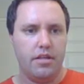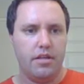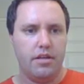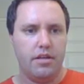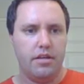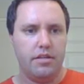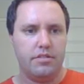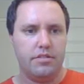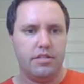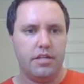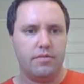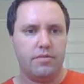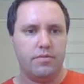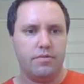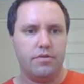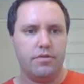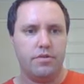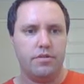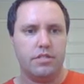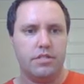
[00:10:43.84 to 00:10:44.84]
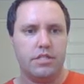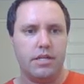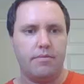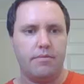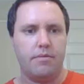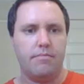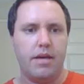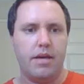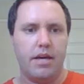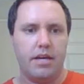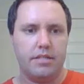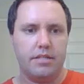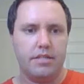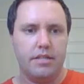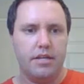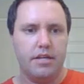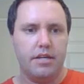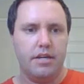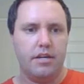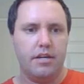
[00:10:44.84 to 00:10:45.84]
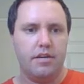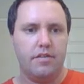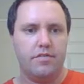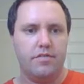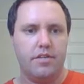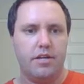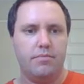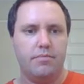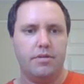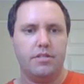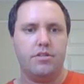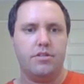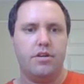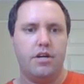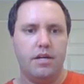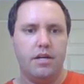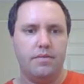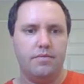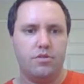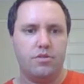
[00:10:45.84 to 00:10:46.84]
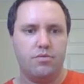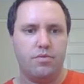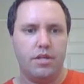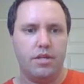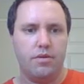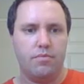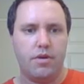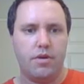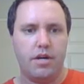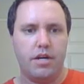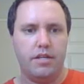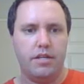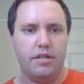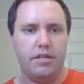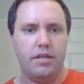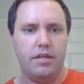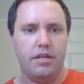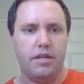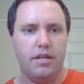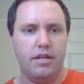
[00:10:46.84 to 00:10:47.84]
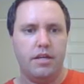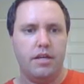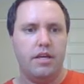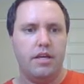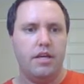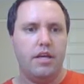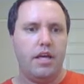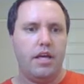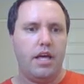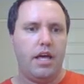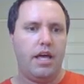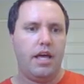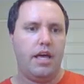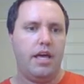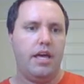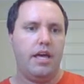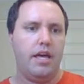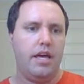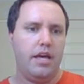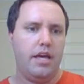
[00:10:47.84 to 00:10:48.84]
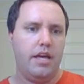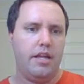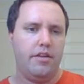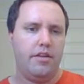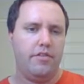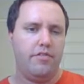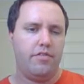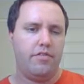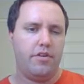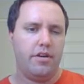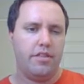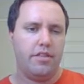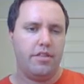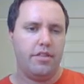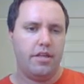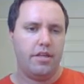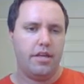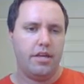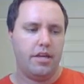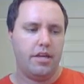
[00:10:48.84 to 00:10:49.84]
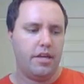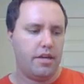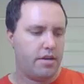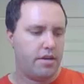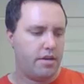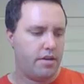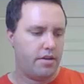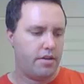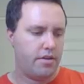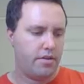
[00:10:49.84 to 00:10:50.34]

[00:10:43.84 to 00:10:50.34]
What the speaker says: is equal to some amount of number times 21. And if I think